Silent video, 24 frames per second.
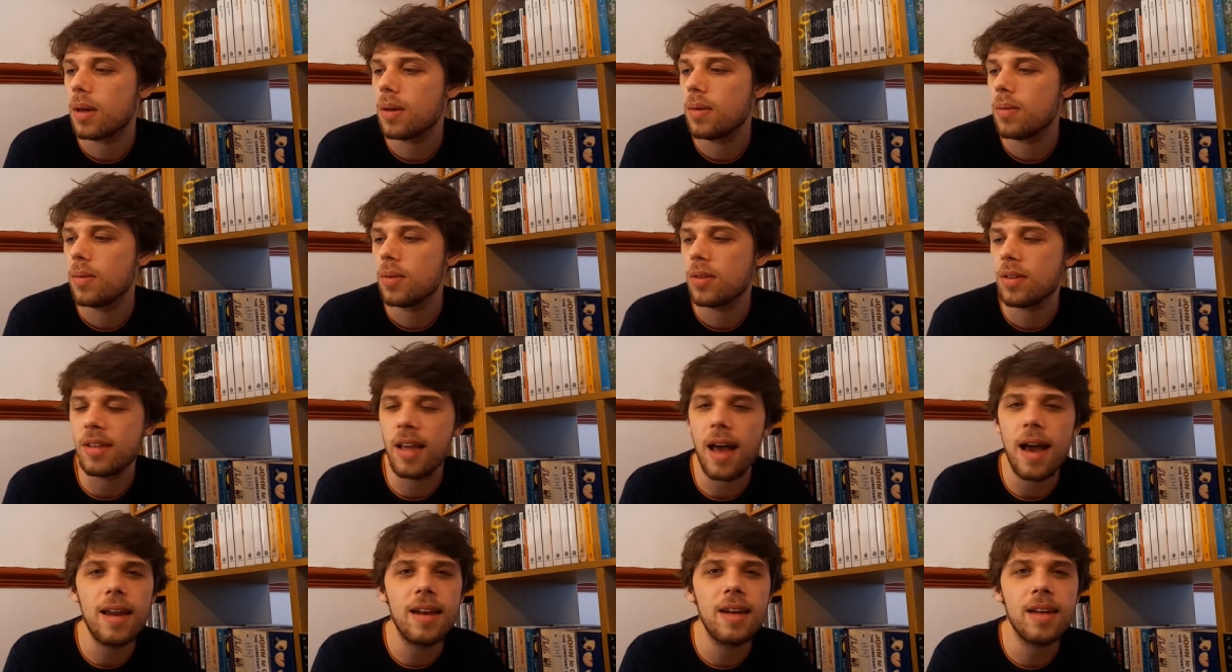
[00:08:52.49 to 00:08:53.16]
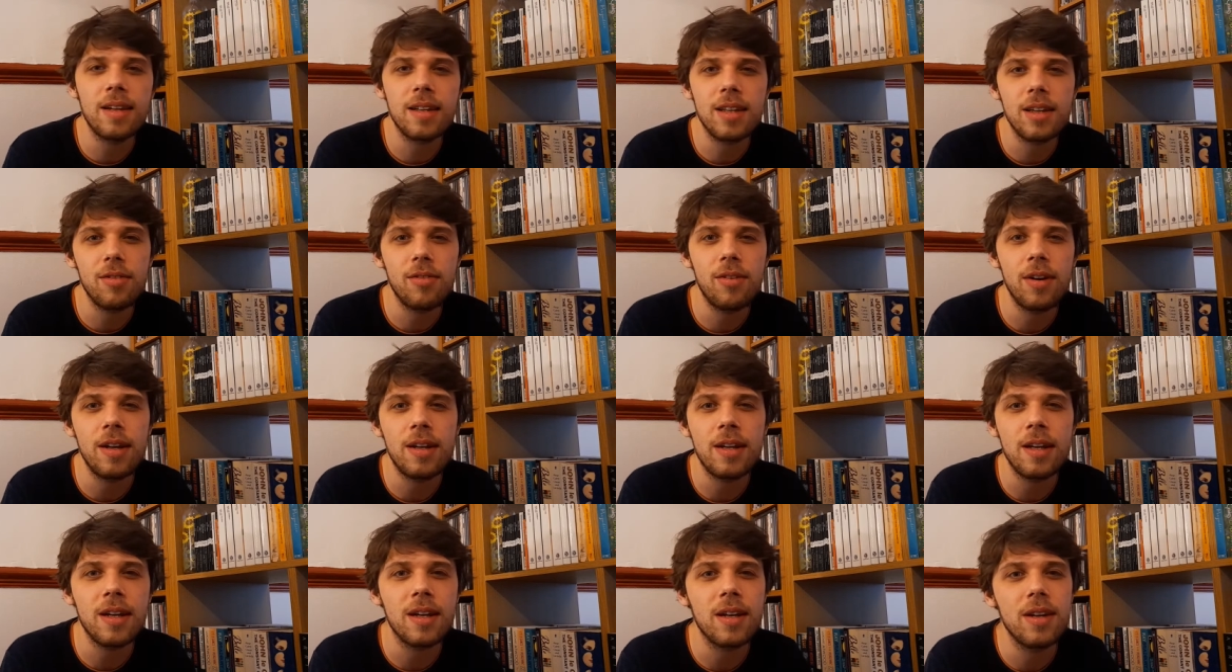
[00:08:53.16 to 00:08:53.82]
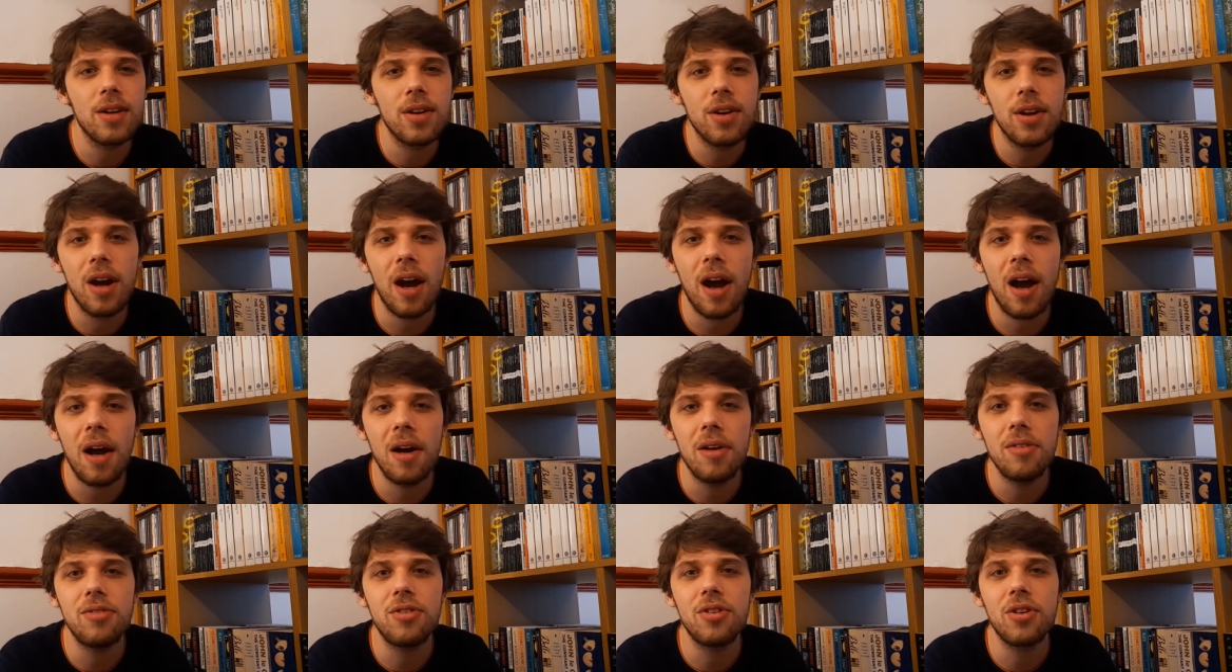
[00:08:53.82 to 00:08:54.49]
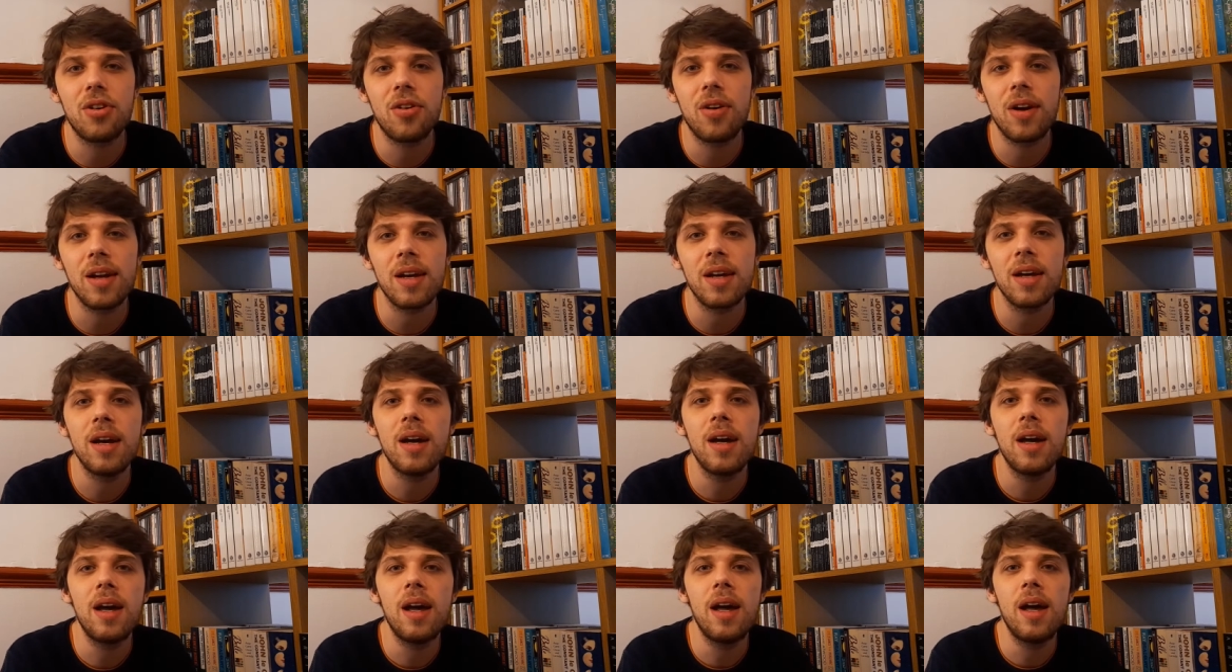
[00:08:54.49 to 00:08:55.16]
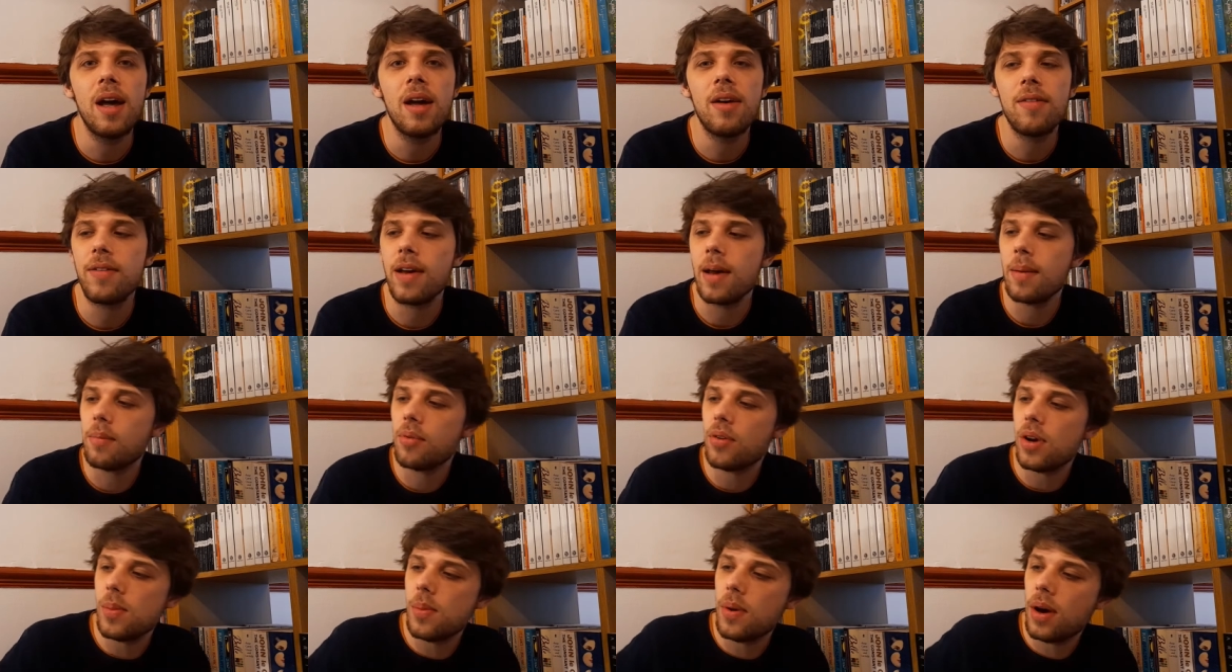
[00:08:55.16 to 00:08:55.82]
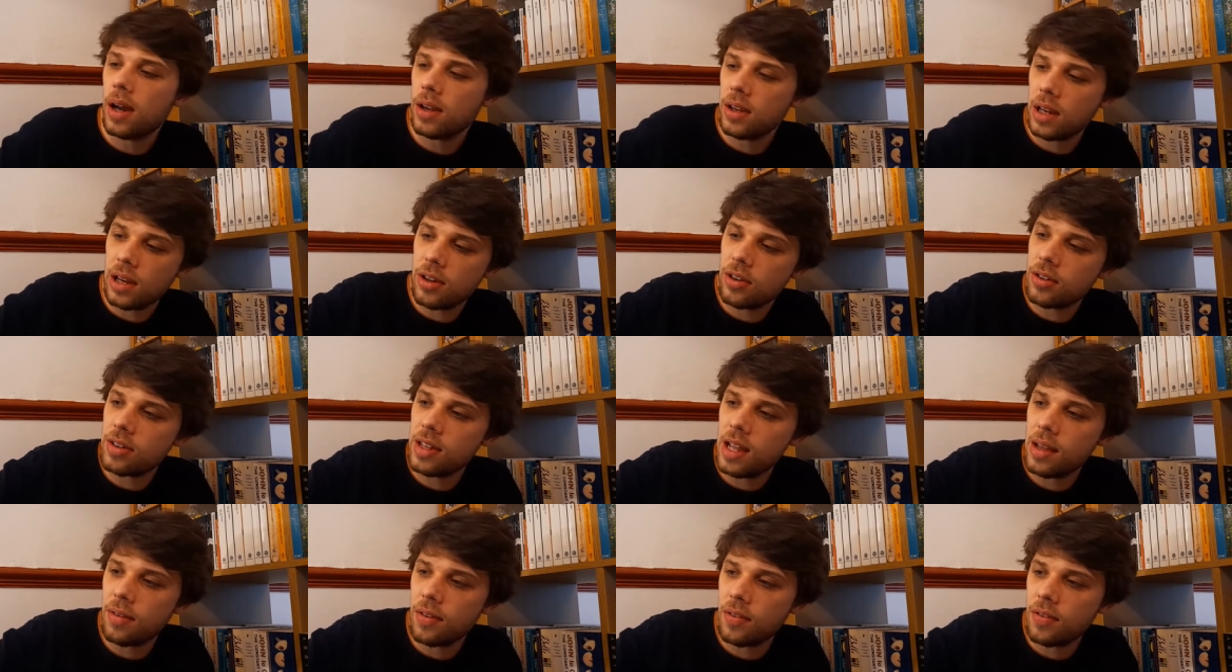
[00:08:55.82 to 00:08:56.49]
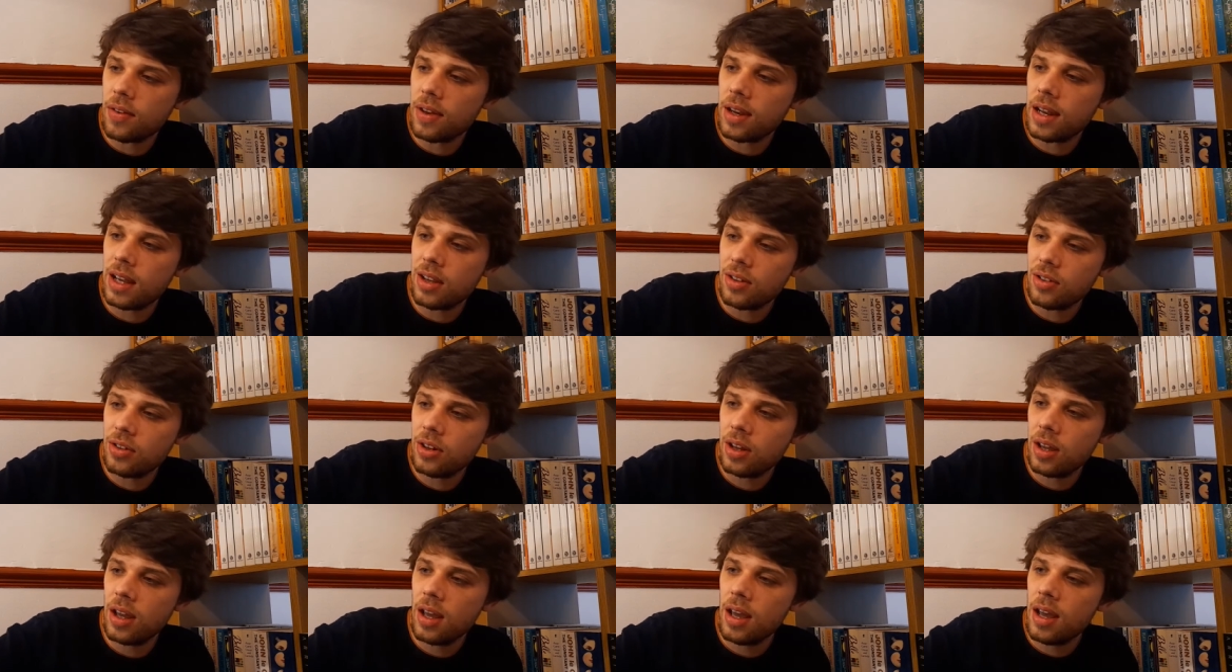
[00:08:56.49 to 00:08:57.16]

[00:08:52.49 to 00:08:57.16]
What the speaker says: was technically reading during February, but I just never finished.